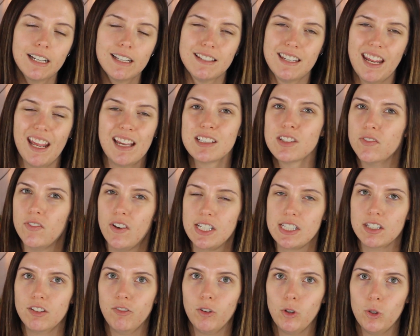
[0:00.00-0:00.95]
dance
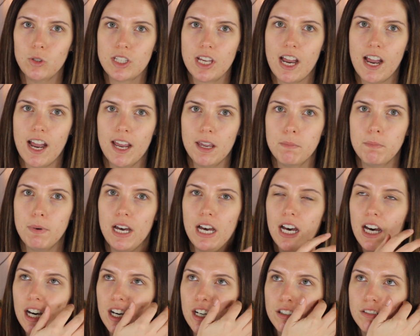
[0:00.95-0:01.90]
festival type
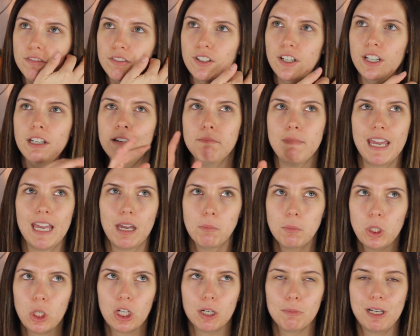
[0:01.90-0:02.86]
of
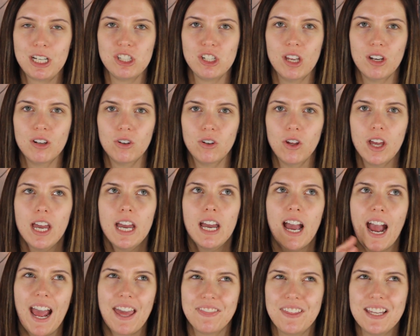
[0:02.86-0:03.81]
makeup look on my channel,
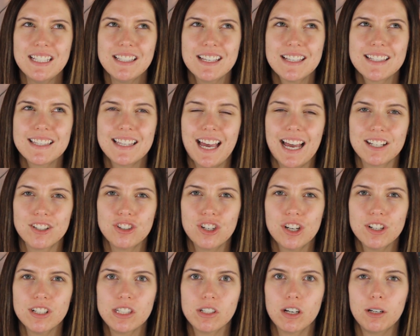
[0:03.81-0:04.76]
I think since last
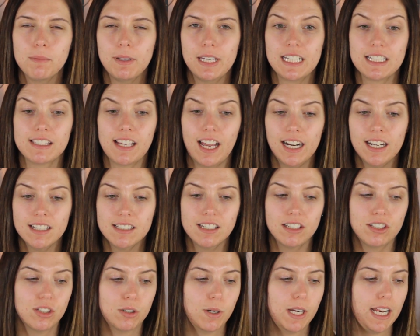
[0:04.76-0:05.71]
year, so I'm excited
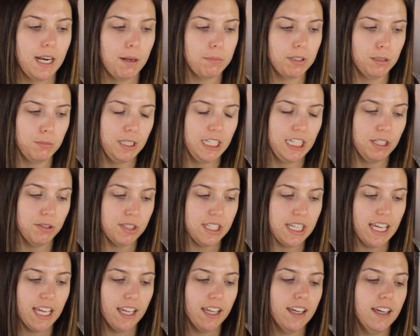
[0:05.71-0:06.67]
to do it. I'm gonna be
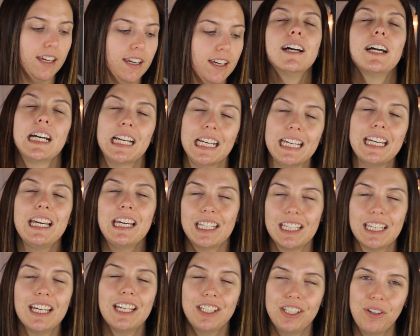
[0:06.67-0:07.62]
using,
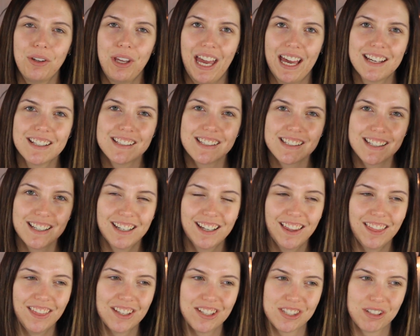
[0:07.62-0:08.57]
can you guess?
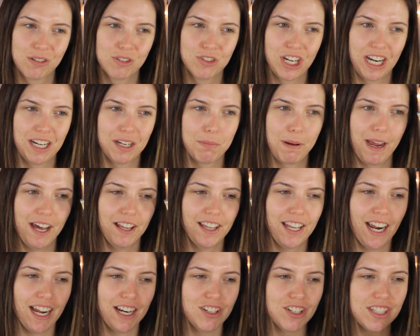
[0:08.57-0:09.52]
this So Jaded
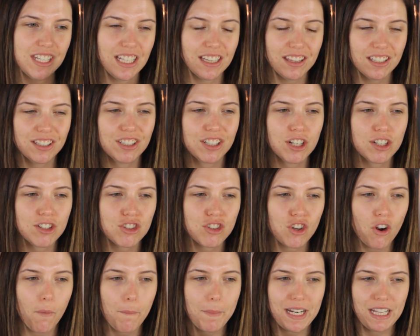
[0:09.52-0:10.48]
palette. I just think that there's
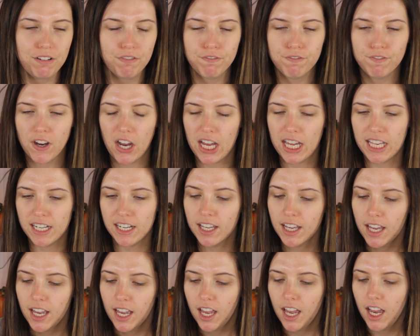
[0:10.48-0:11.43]
so many
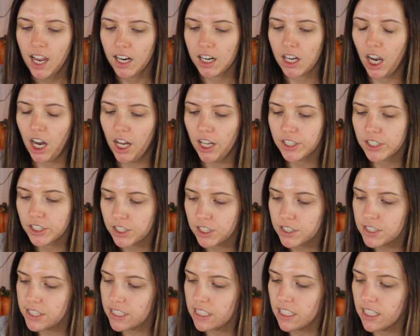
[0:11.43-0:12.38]
fun
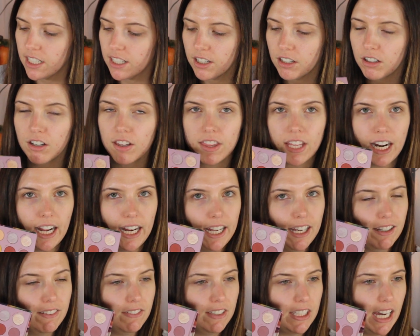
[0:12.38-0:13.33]
colors in here that I
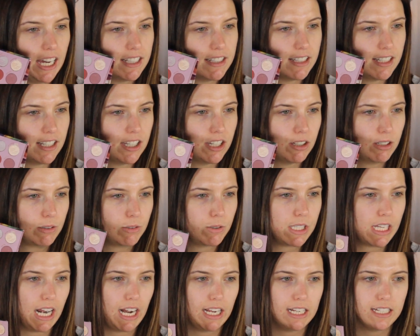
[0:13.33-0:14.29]
have yet to
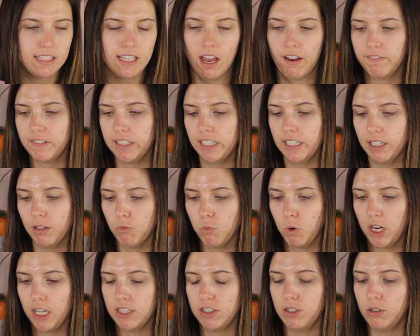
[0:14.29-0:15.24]
use and I definitely
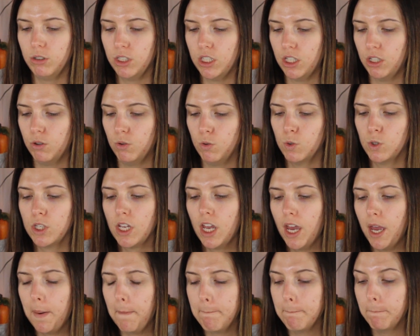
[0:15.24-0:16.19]
want to use
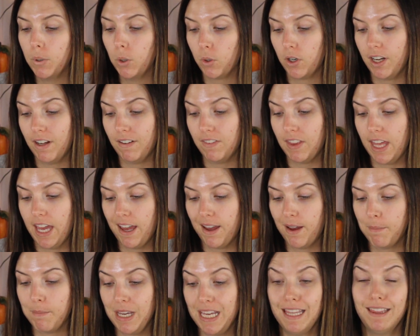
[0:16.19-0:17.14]
more of
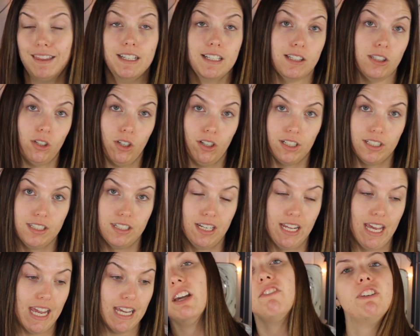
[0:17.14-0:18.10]
them in this look
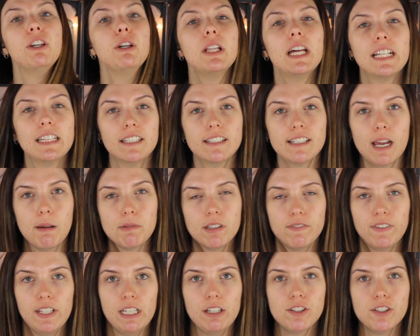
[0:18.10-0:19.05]
today. If you like these types
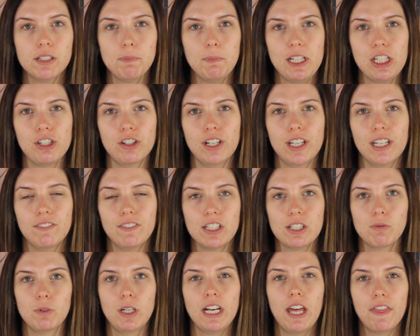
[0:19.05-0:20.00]
of videos, be sure to give
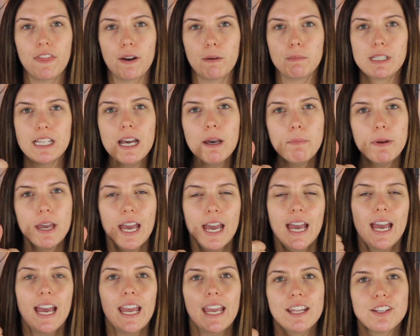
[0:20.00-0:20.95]
this one a thumbs up
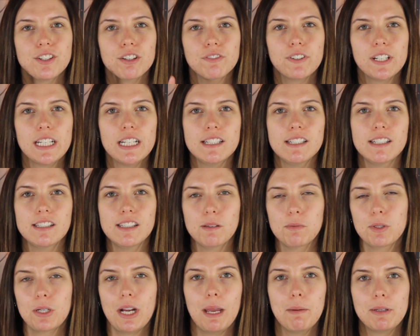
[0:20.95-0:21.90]
and don't forget to
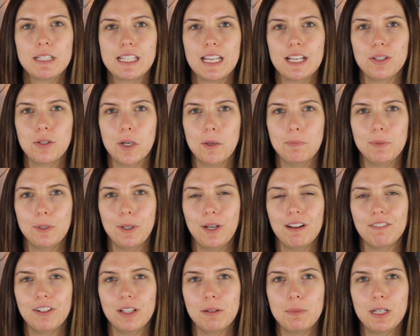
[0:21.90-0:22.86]
subscribe because I do upload
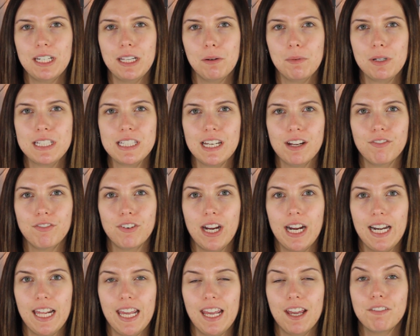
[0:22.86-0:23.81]
every Monday, Wednesday,
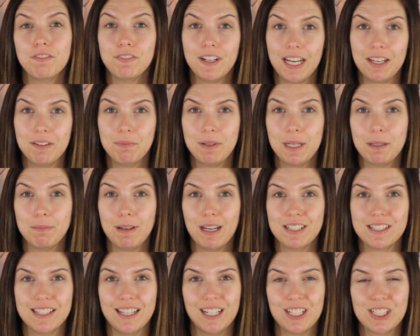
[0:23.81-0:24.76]
Friday at 5 p.m.
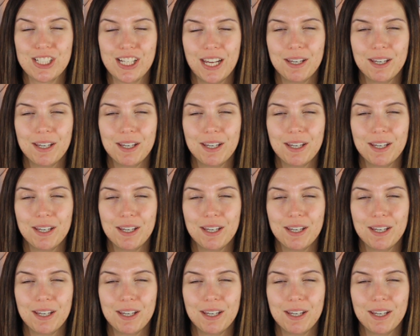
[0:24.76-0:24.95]
Mountain Standard